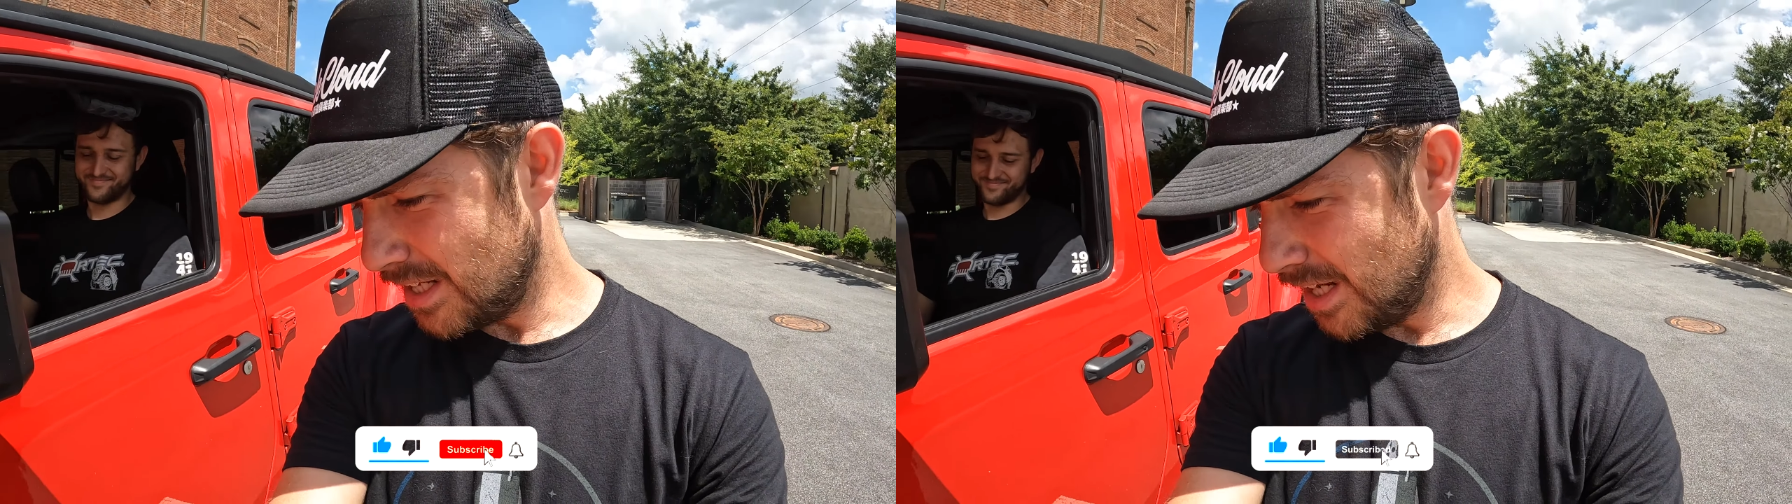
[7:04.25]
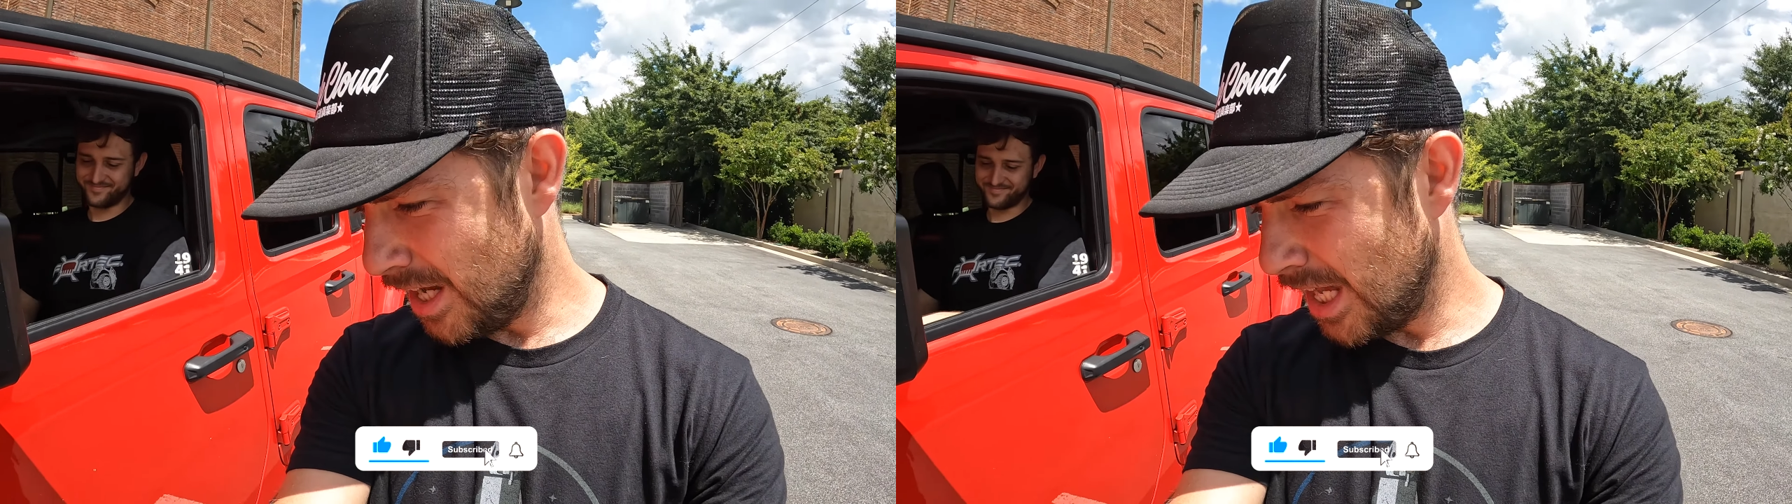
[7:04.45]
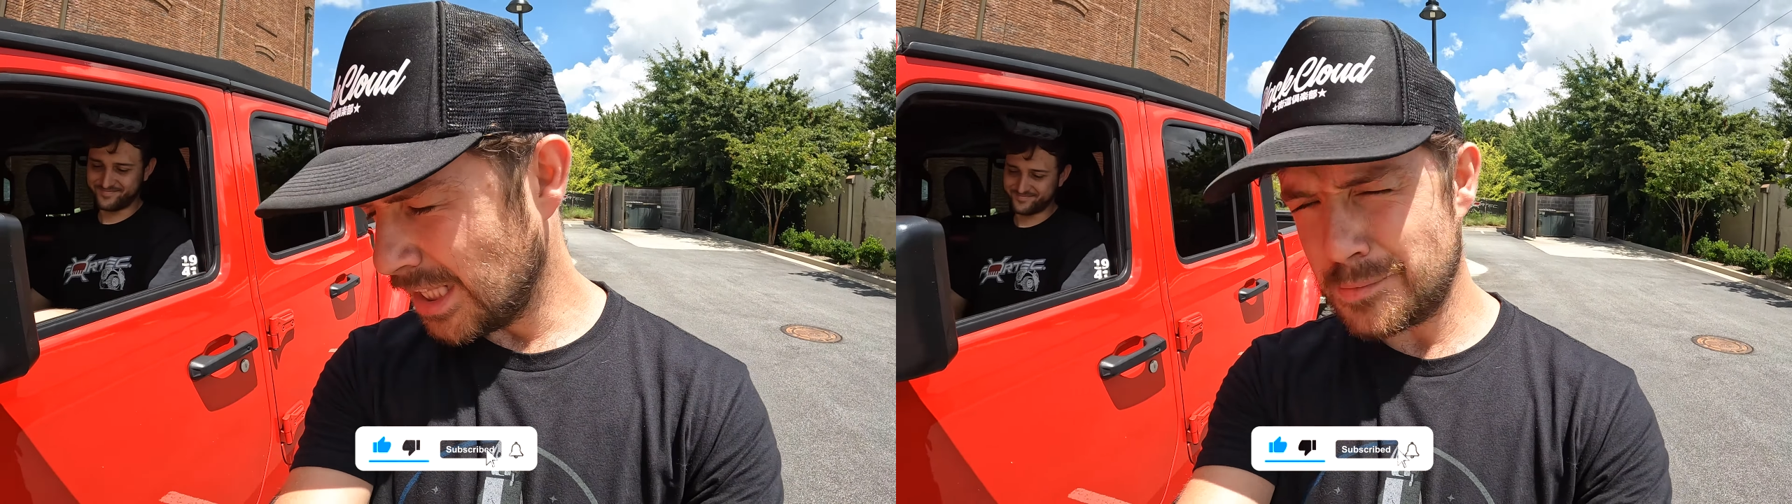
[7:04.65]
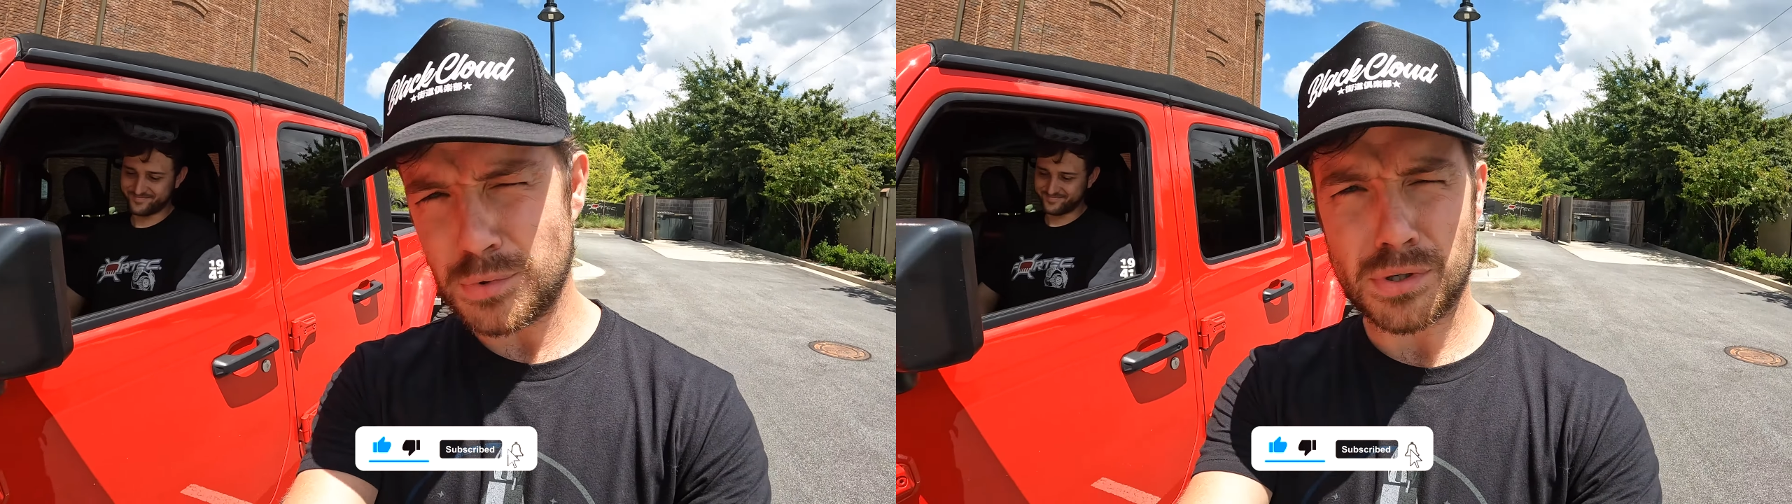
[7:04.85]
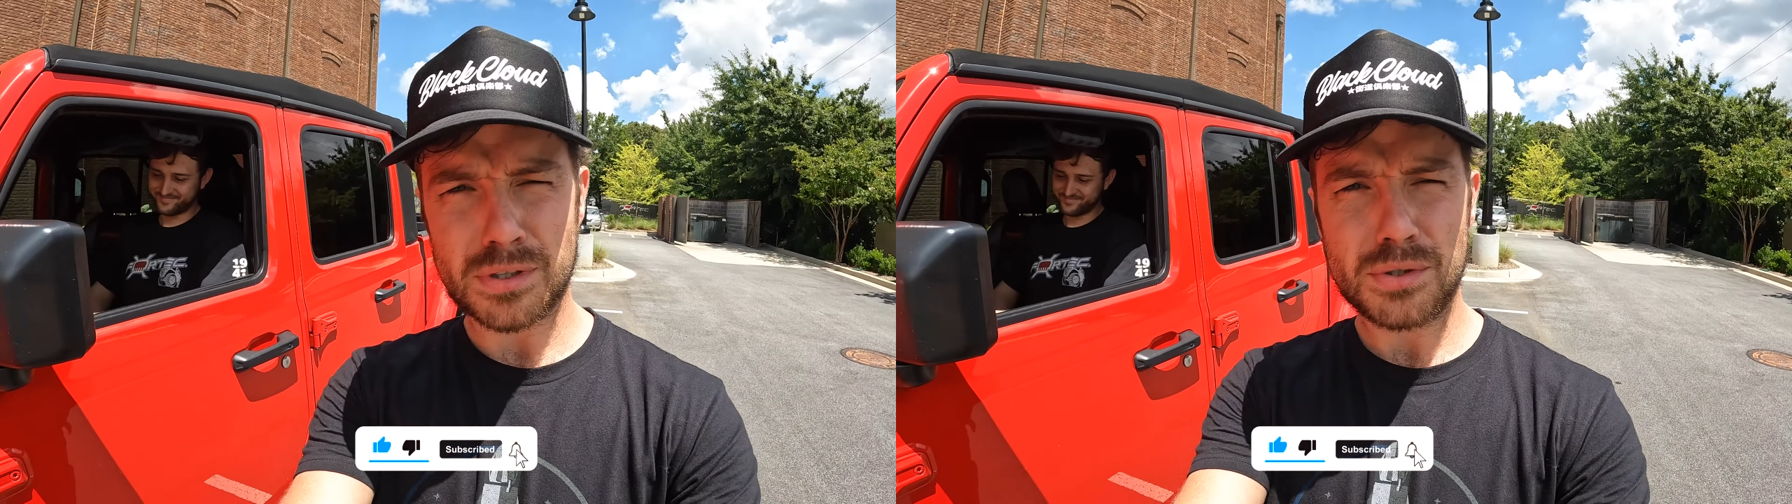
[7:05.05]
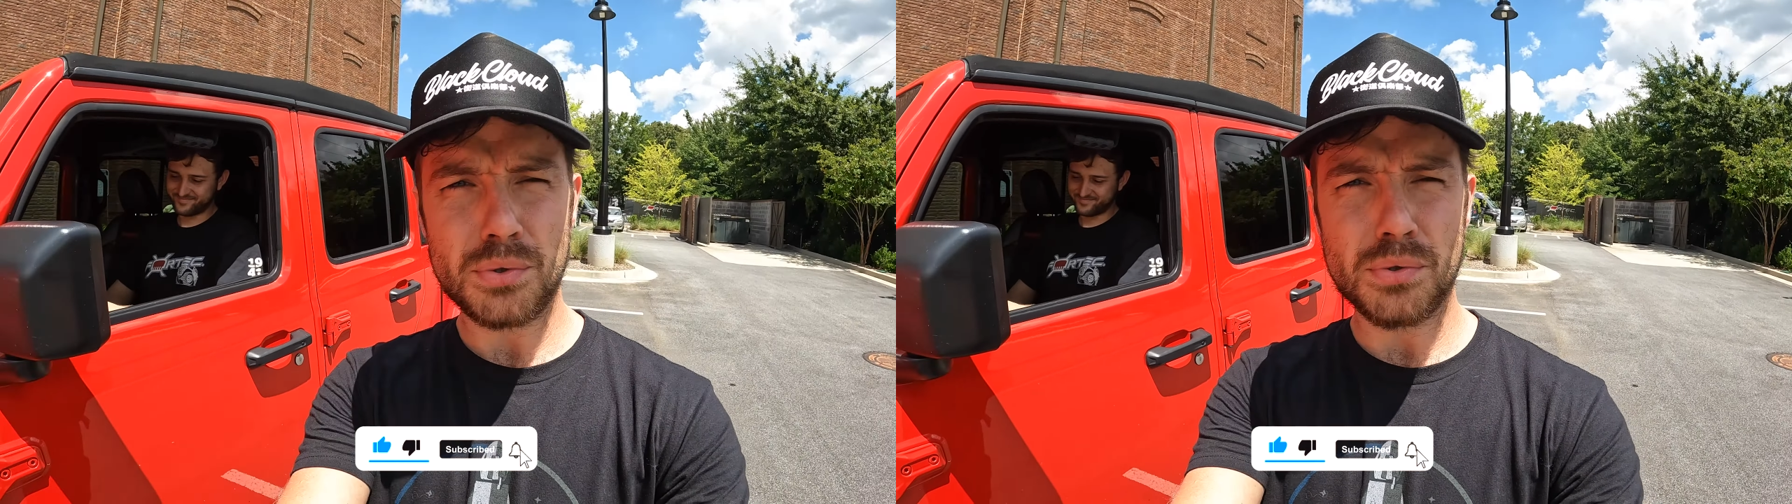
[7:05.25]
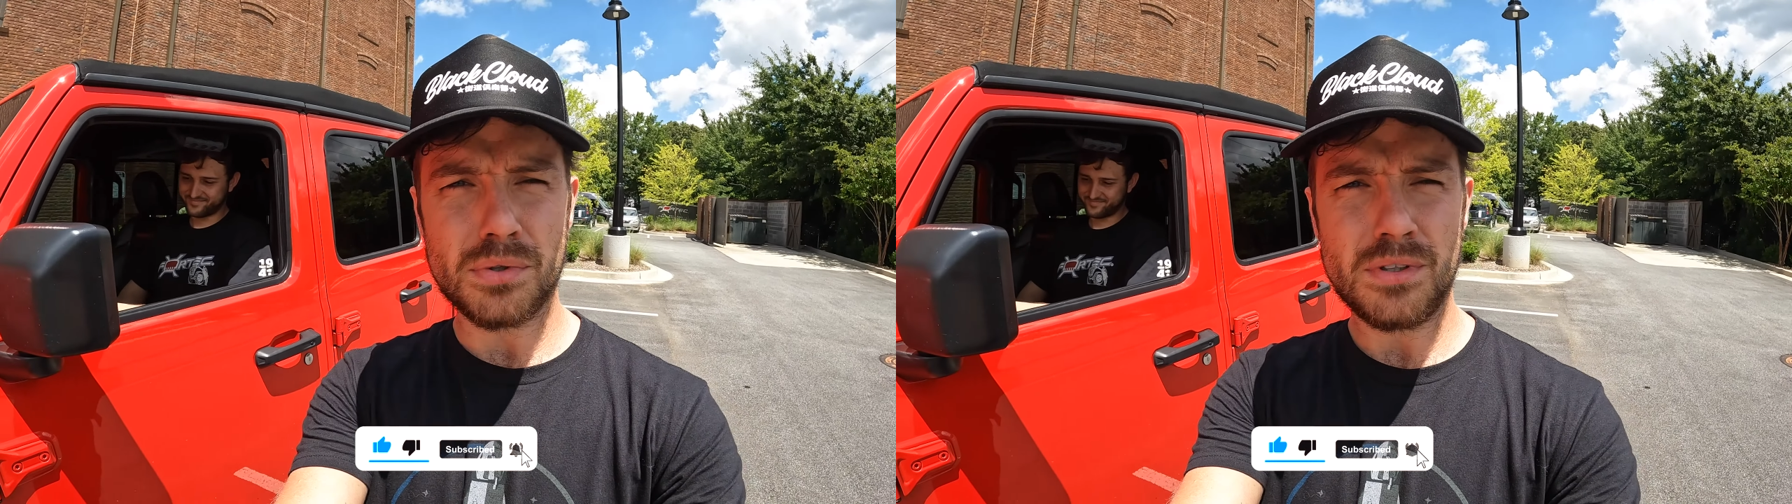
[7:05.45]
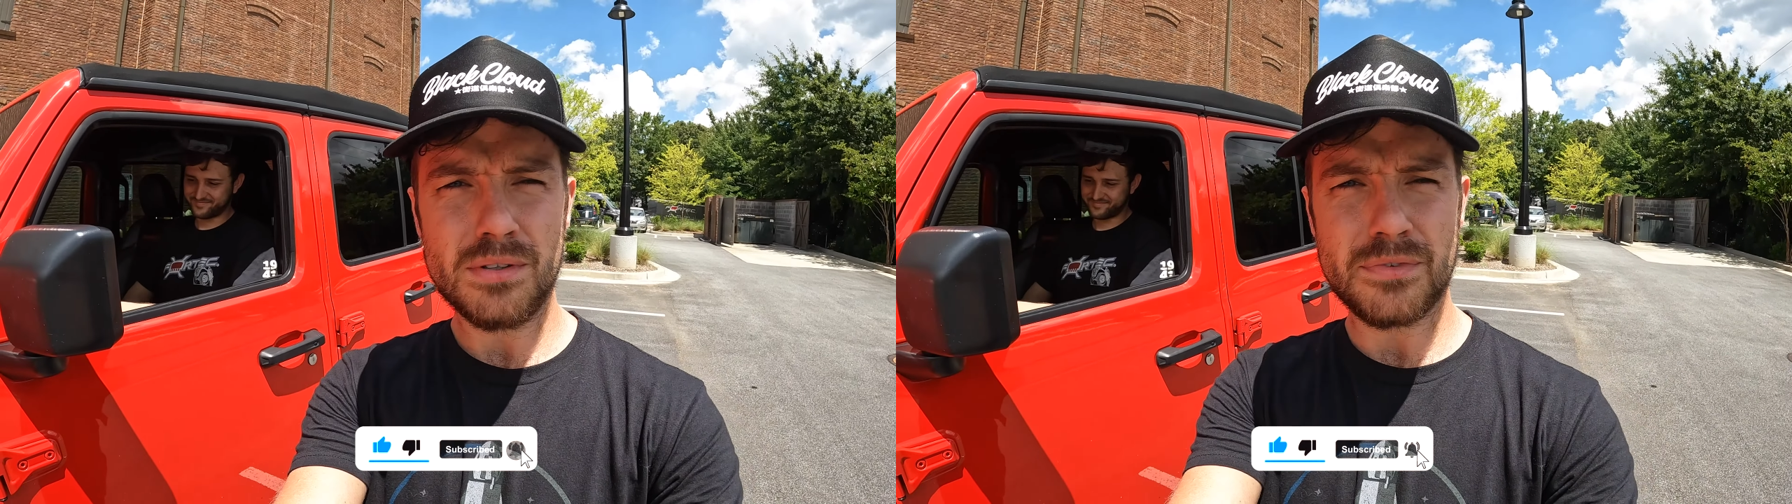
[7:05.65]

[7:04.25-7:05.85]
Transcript: a lot more cool